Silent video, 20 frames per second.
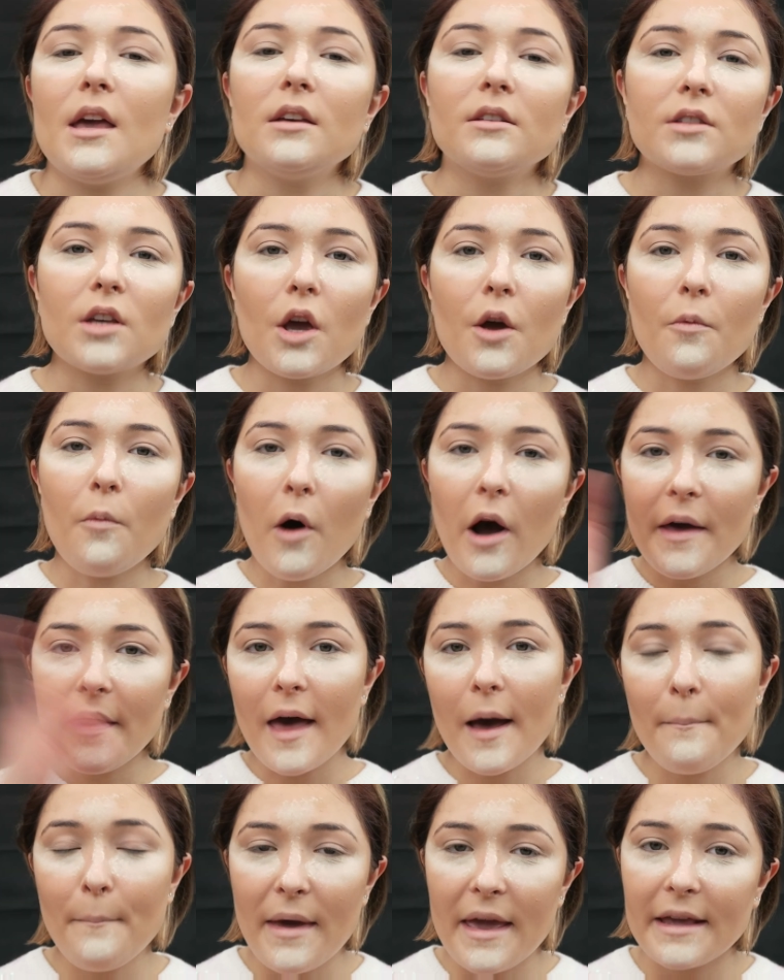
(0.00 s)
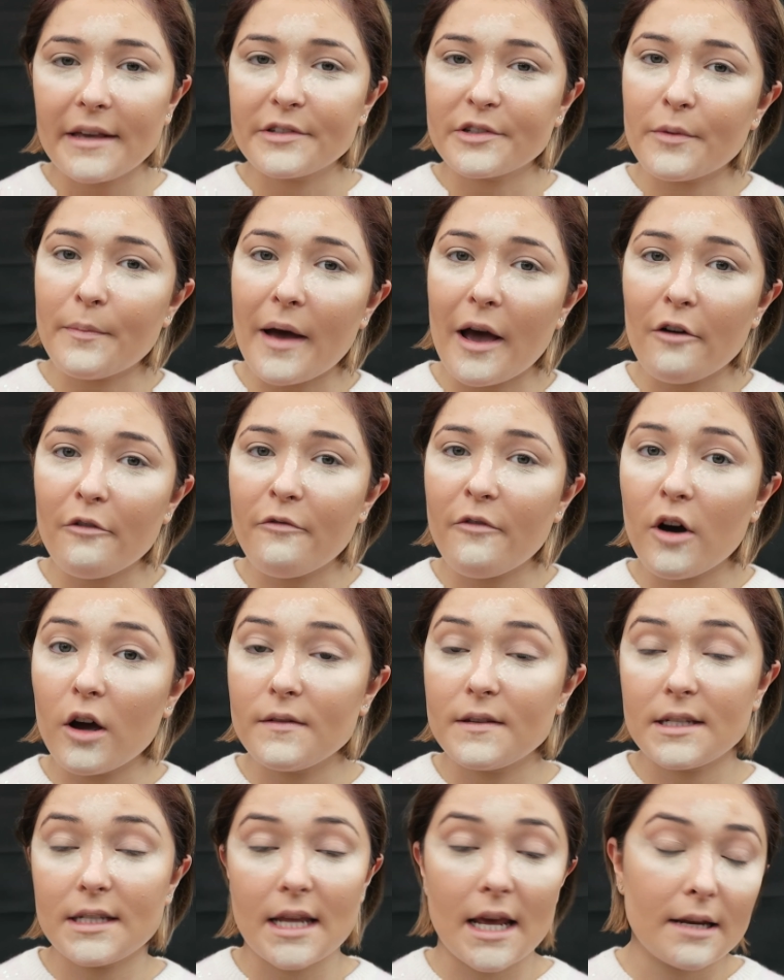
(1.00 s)
So while that bakes for about 5
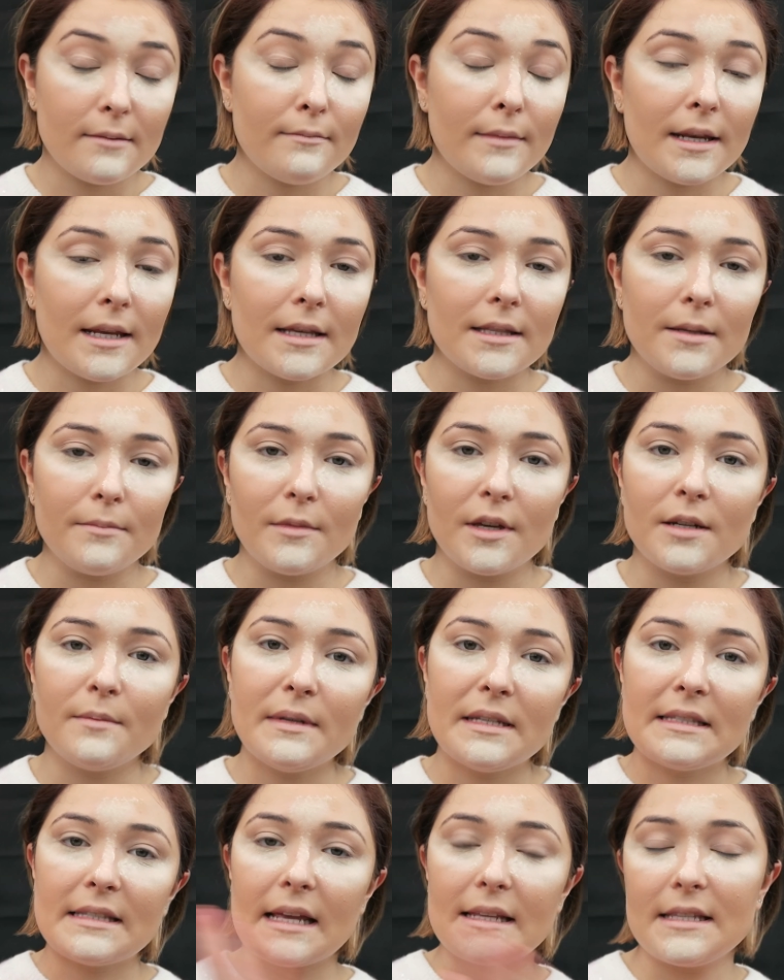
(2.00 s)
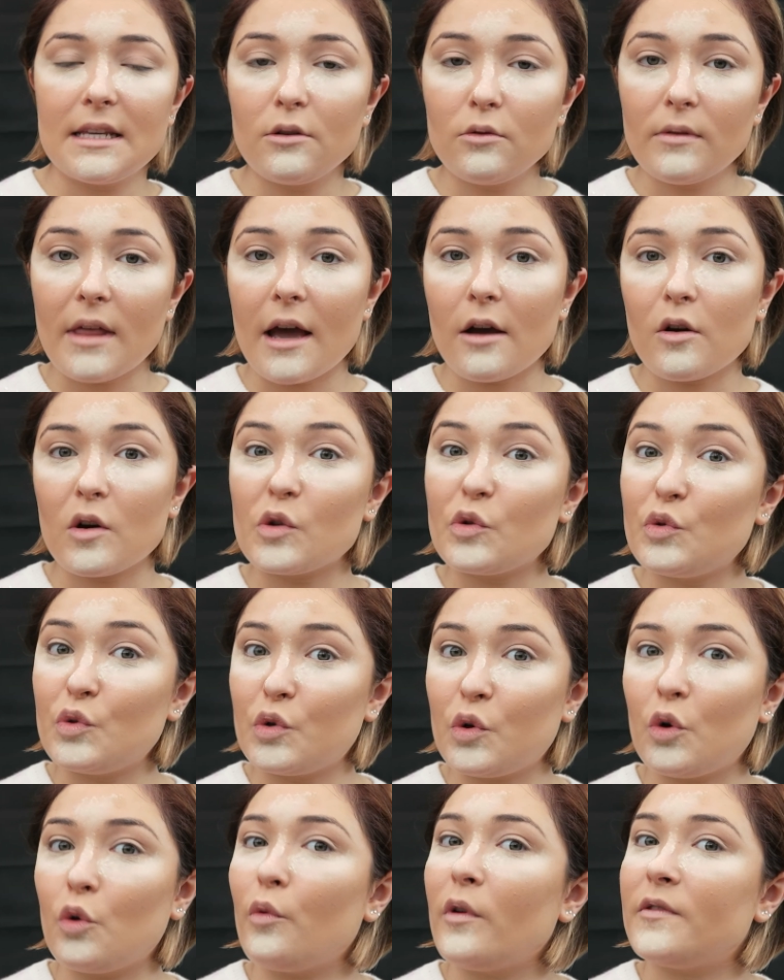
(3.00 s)
to 10 minutes, I'm going to be setting all that
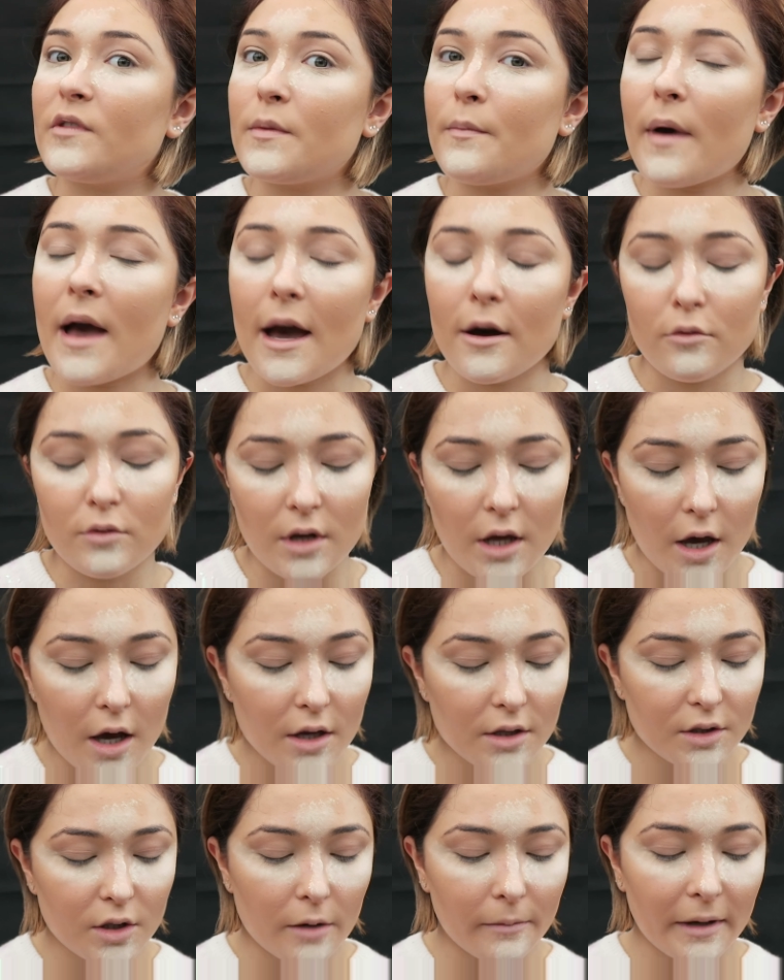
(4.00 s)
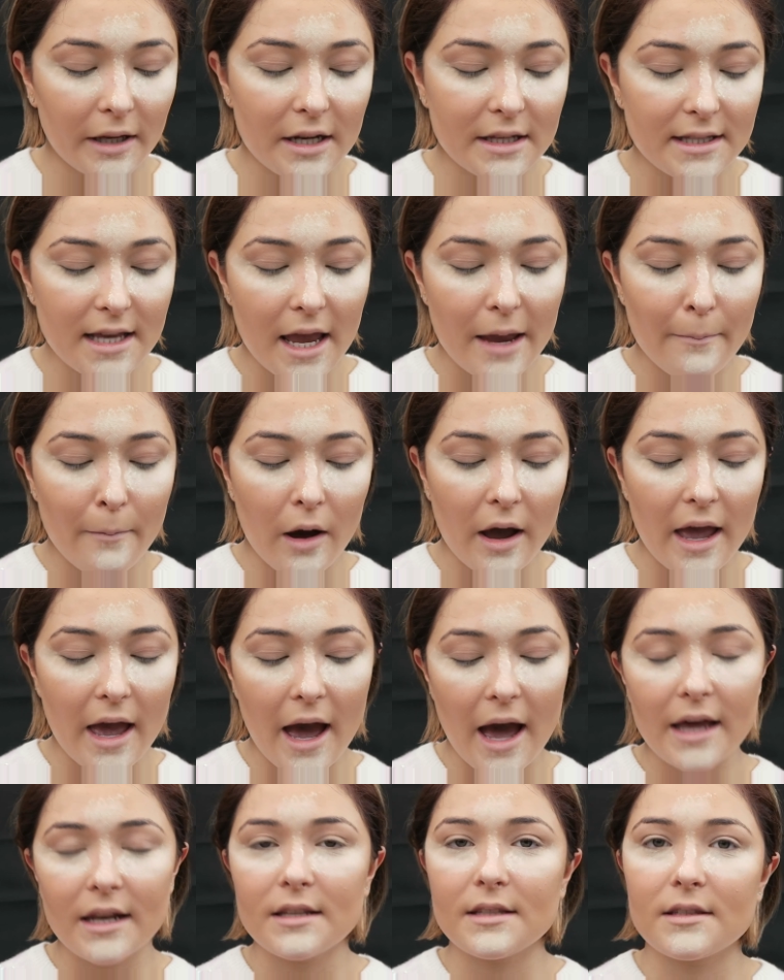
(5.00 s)
contour with some powder. So I'm going to take my
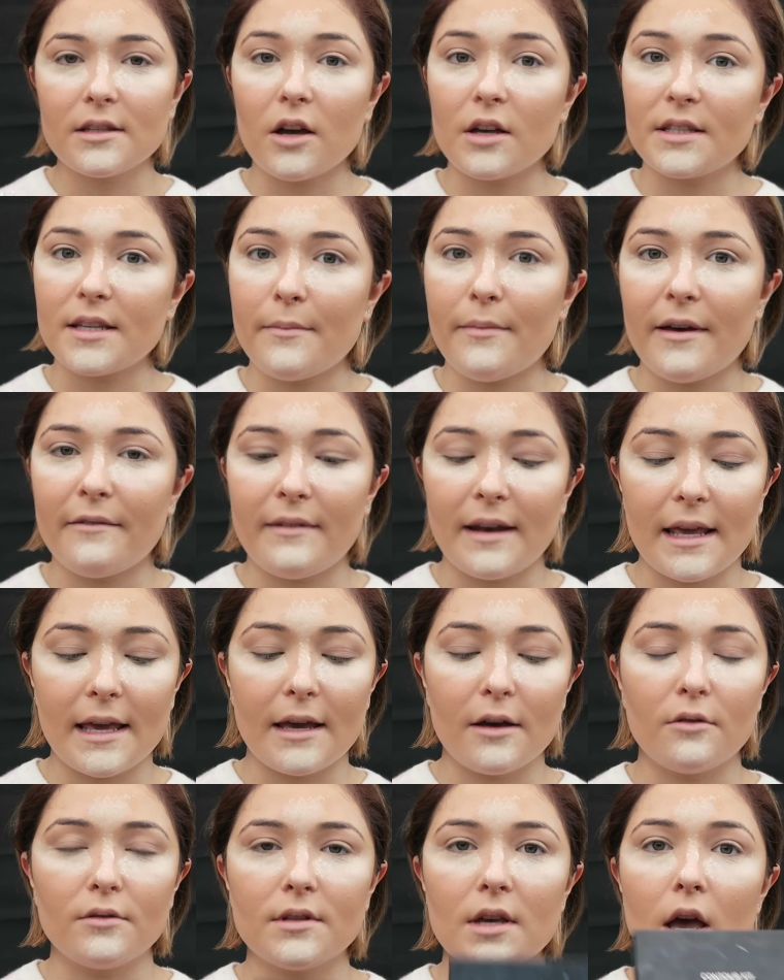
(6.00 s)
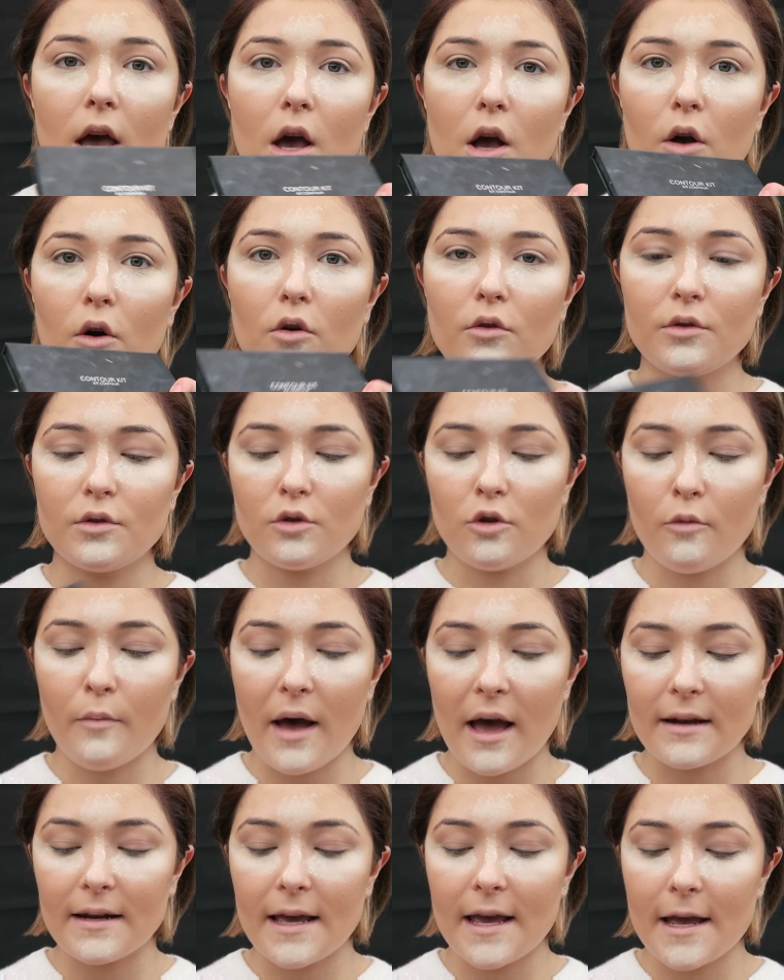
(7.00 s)
Anastasia Beverly Hills contour
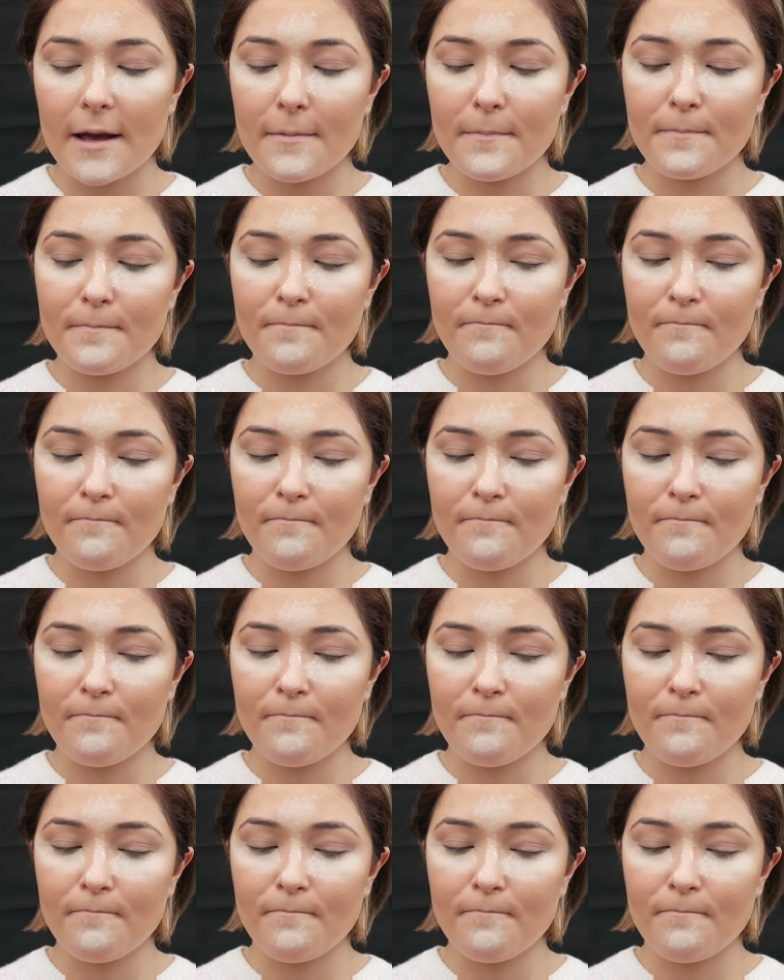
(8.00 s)
palette.